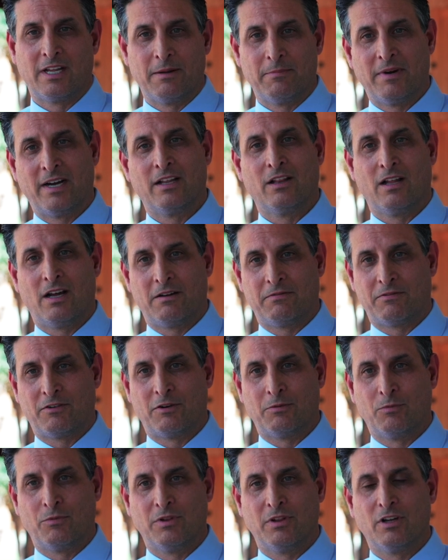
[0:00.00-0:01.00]
that my law
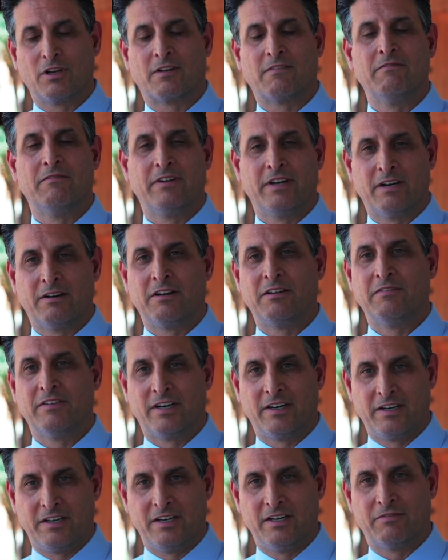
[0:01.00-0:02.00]
firm would look very,
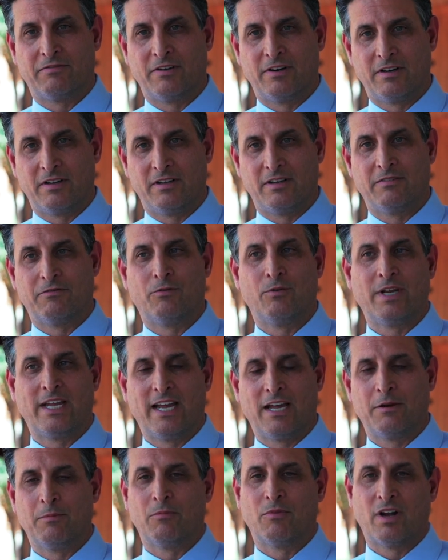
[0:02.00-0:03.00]
very different if we
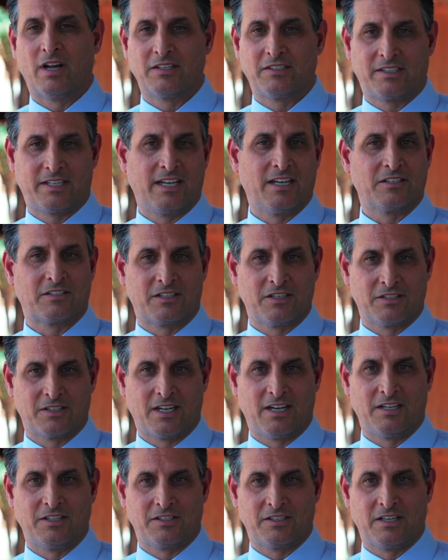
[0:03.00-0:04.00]
hadn't brought CS
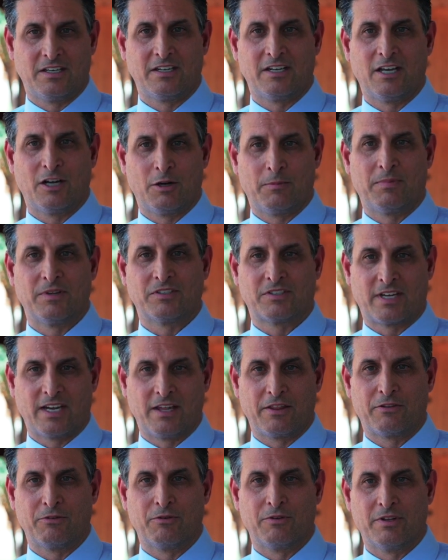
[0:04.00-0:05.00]
Designs in to help us
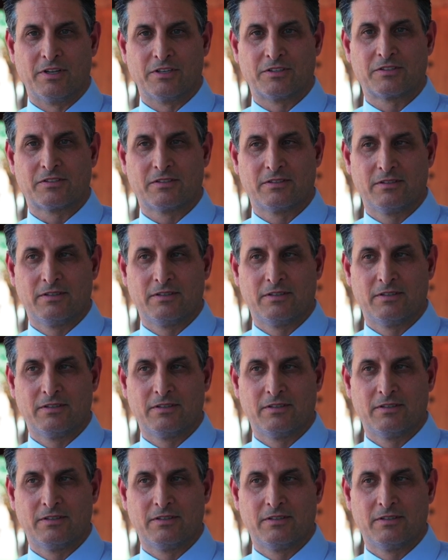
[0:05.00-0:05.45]
get through this.